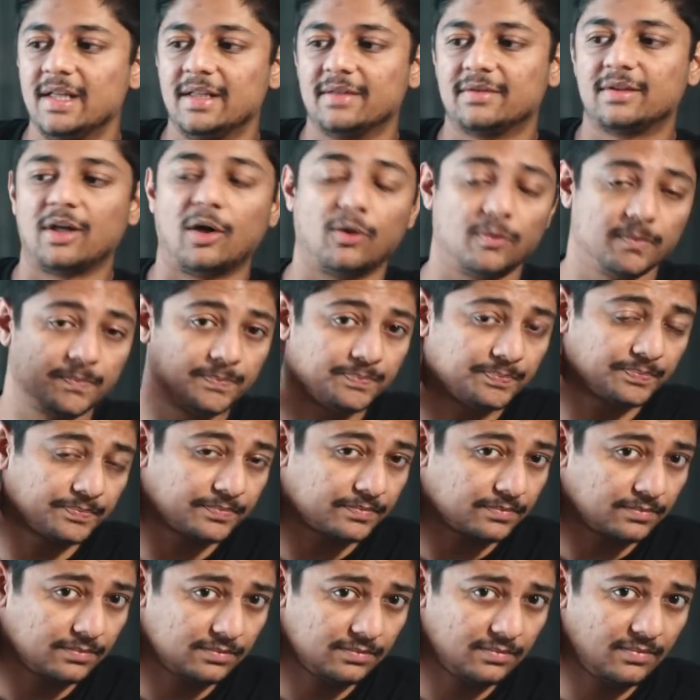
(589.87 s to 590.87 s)
Now,
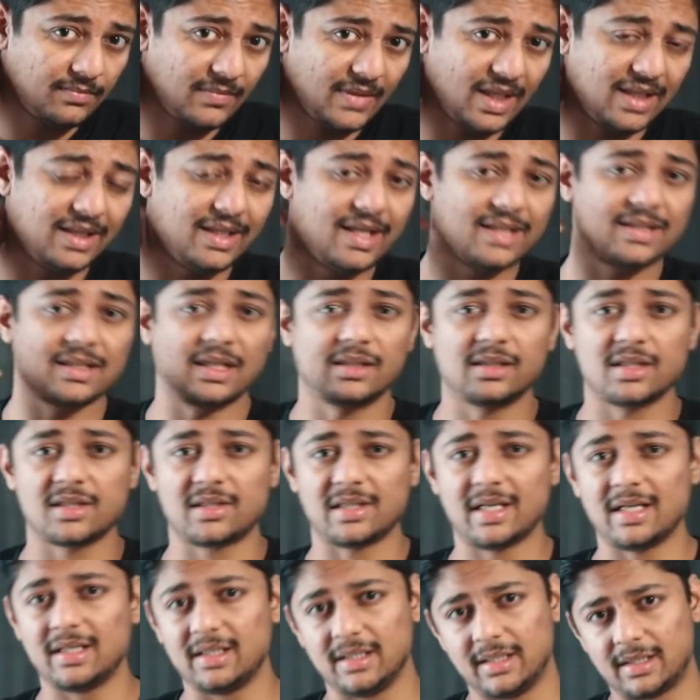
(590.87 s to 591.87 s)
let's
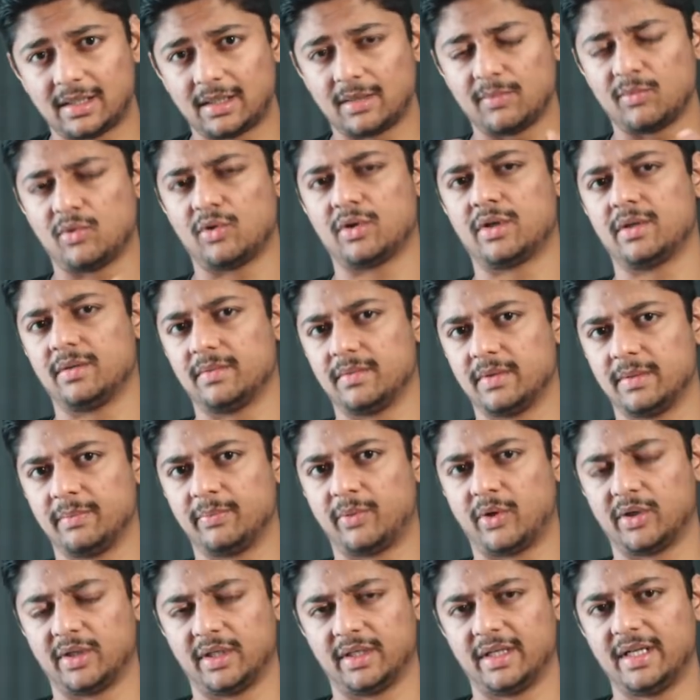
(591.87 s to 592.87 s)
understand a little more
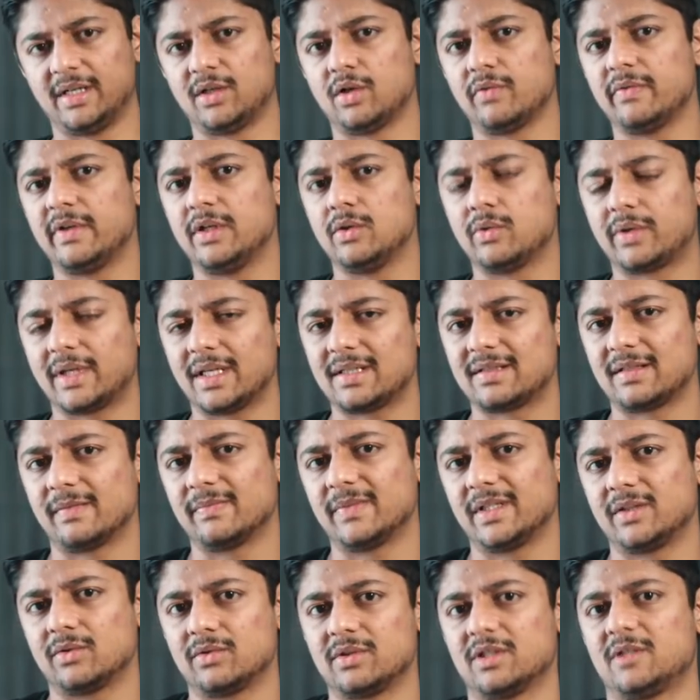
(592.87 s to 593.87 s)
important. Right now, we look at
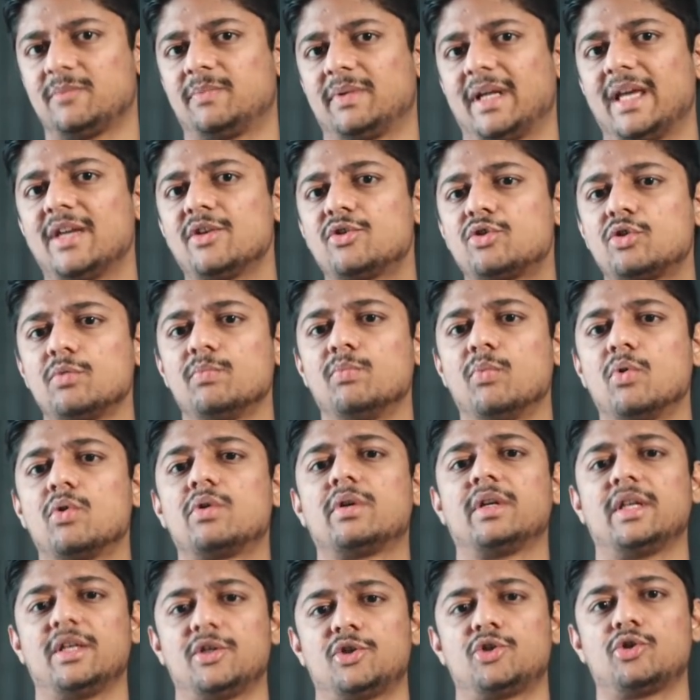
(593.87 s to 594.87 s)
something known as price to book
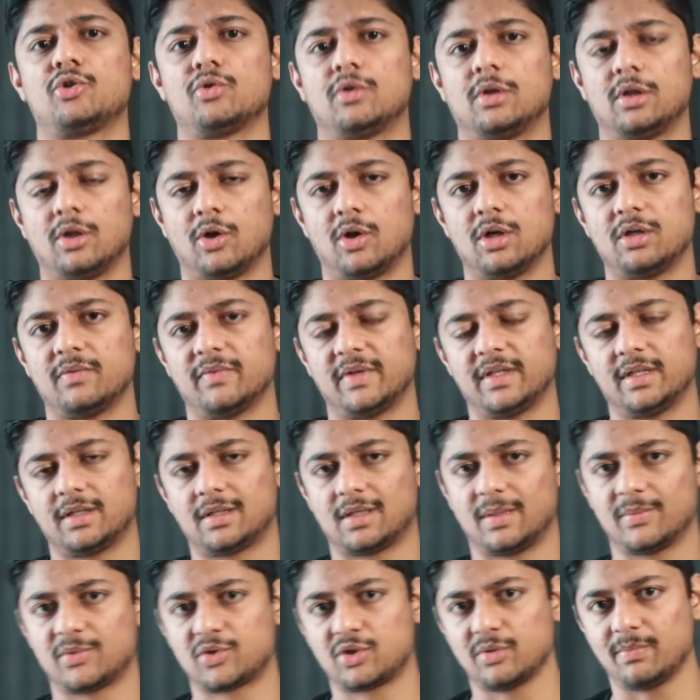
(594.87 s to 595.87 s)
ratio a lot when it
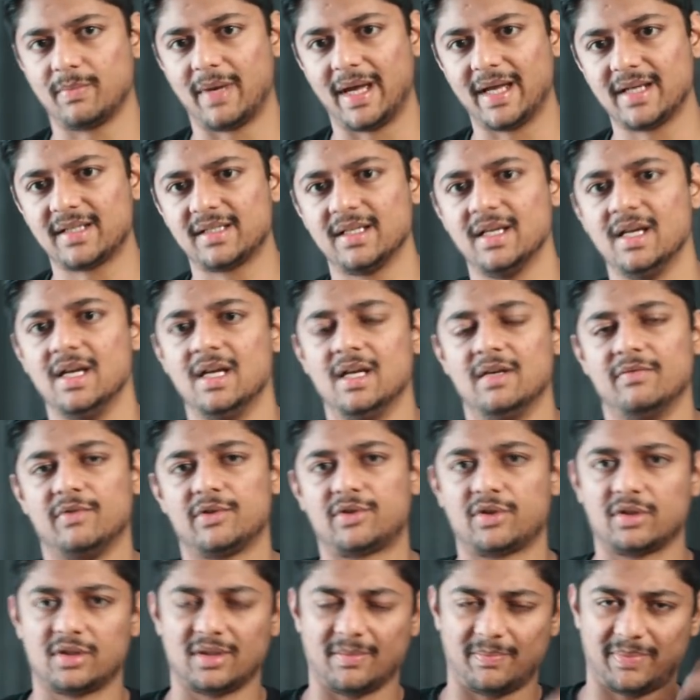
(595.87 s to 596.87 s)
comes to banks,
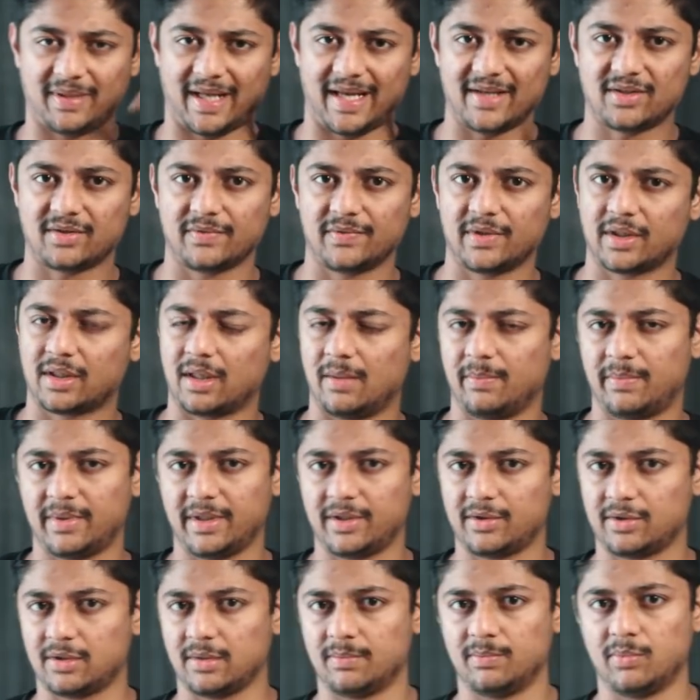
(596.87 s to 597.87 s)
which is the price of the company
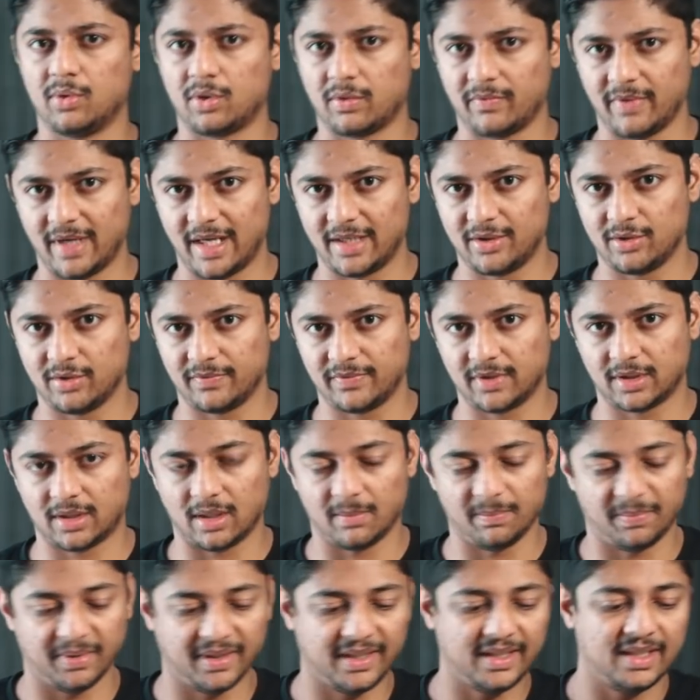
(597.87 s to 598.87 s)
to the book value of the
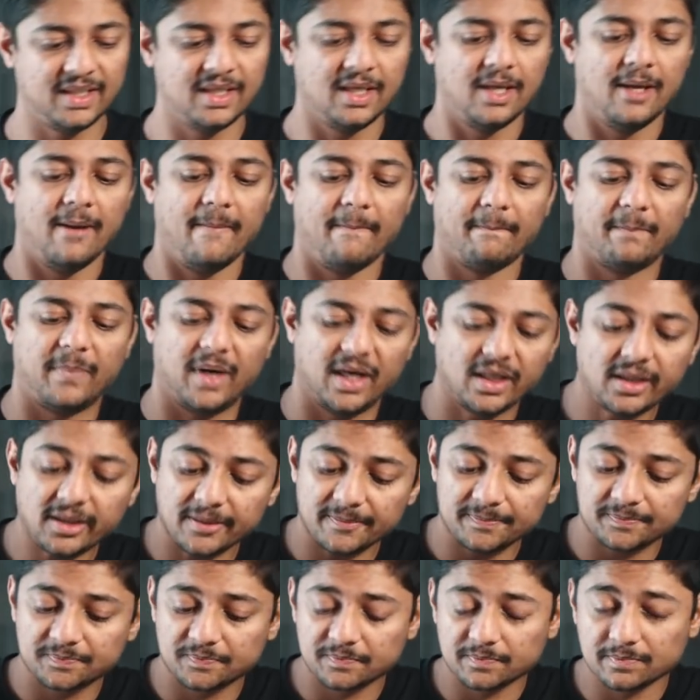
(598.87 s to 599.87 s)
company.
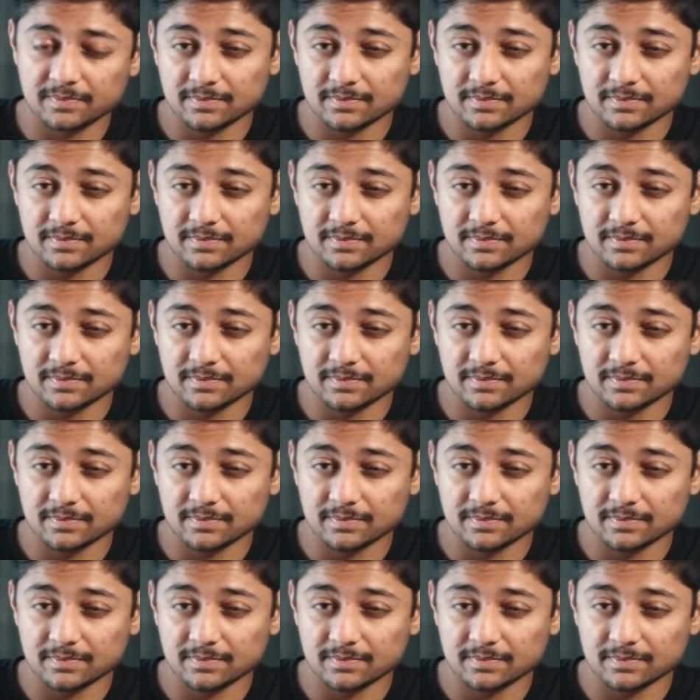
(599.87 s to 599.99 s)
But